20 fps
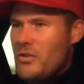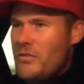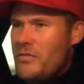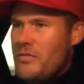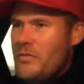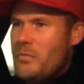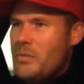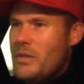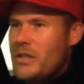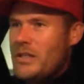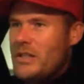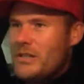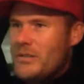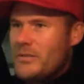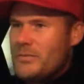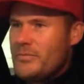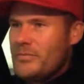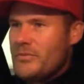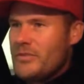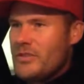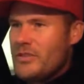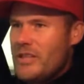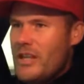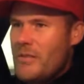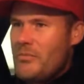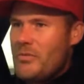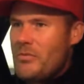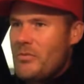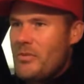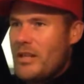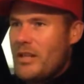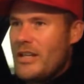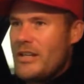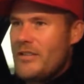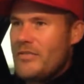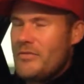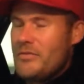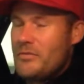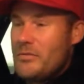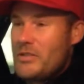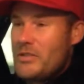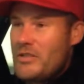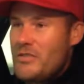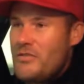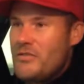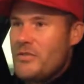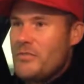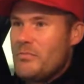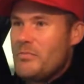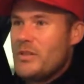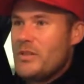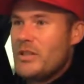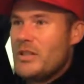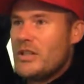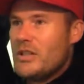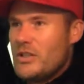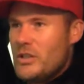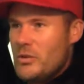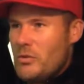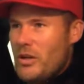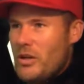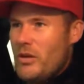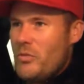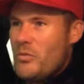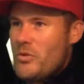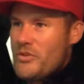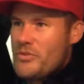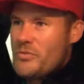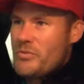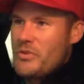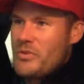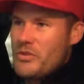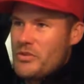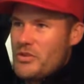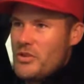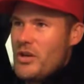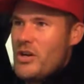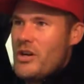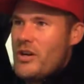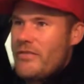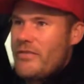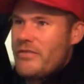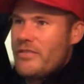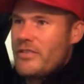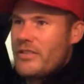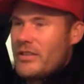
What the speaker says: off for par. So I was happy with that, especially from where I was with the drive.